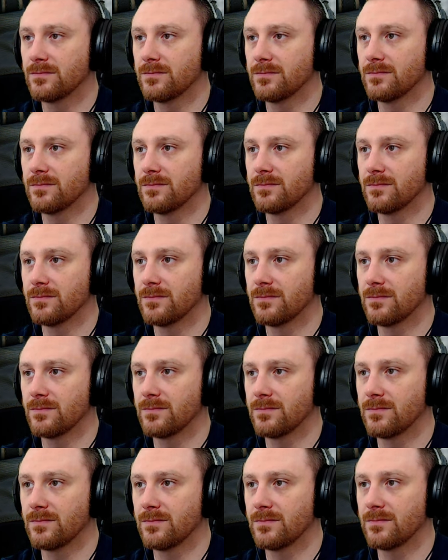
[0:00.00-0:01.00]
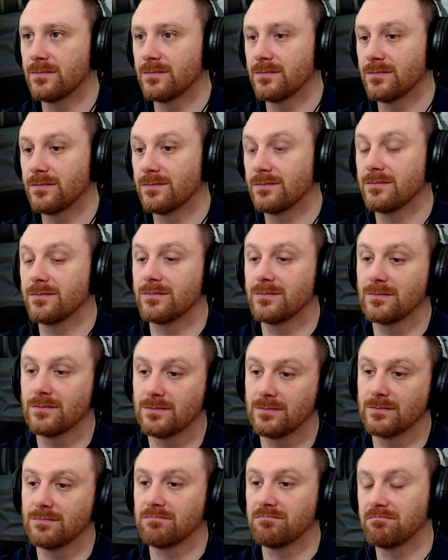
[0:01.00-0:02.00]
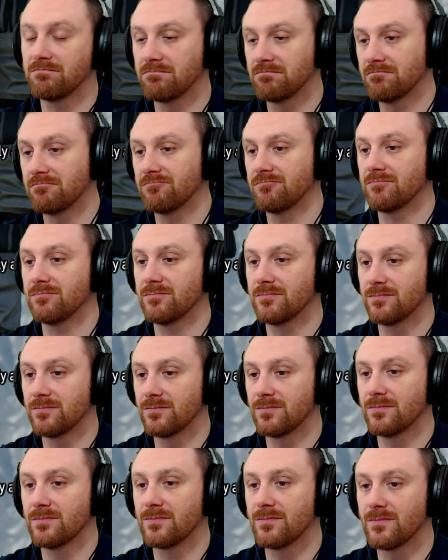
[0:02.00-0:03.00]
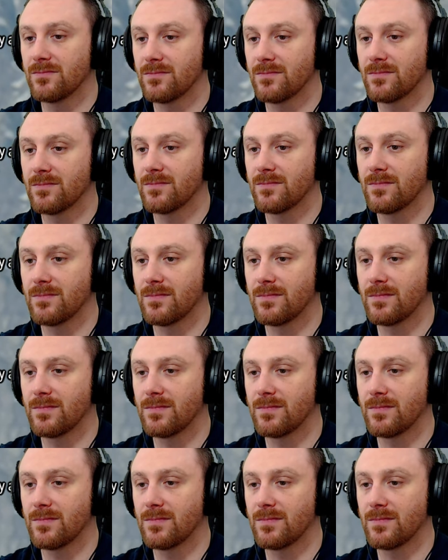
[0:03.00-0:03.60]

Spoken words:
No words are spoken by the person on screen.